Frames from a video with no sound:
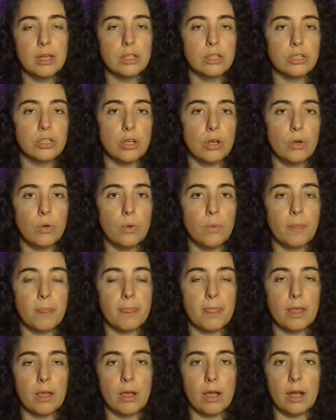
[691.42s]
So,
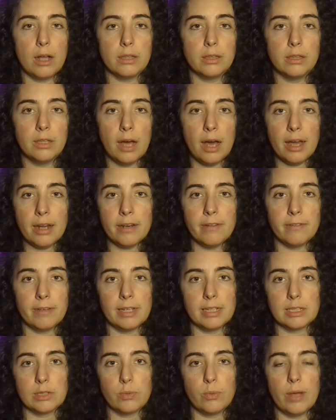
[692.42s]
a lot of
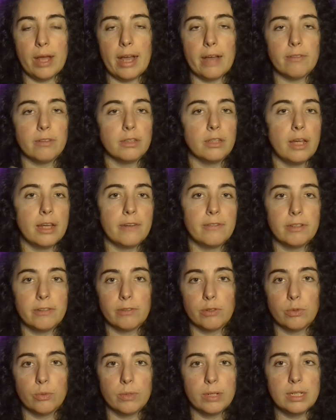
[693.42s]
us will have a lot of
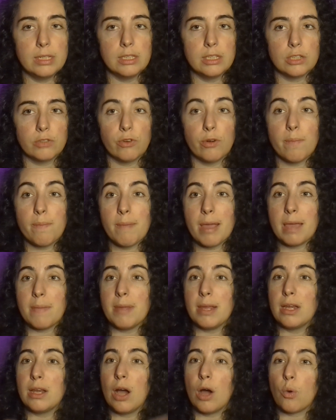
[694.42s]
different reasons for
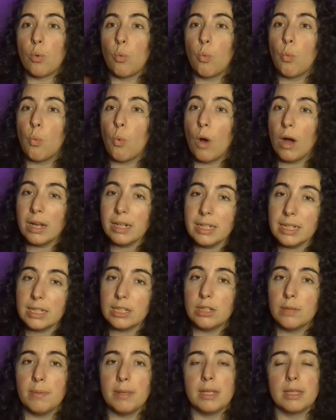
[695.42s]
maybe not
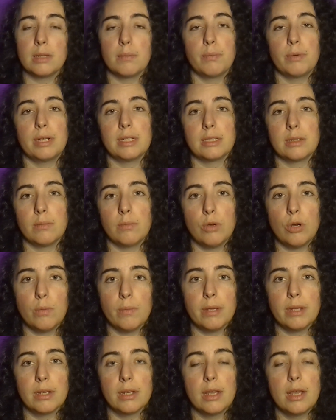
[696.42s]
wanting to be in the present
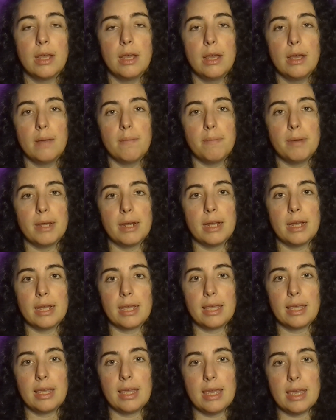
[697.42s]
moment. But a
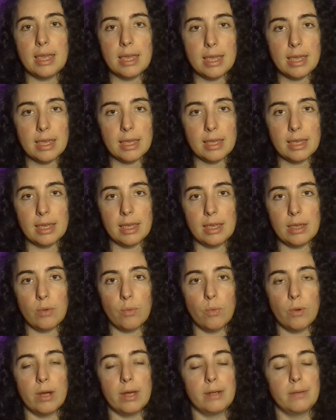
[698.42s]
key, key
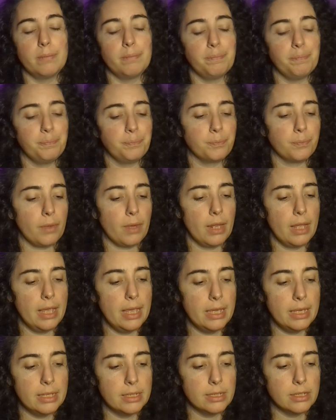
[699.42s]
one
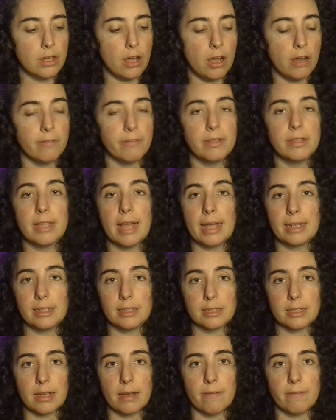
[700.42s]
is often that
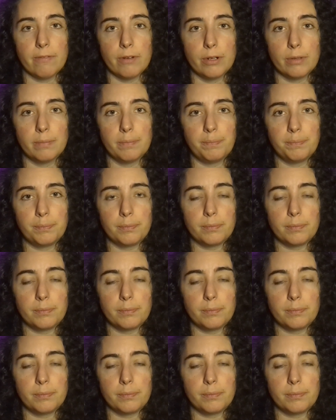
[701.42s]
discomfort.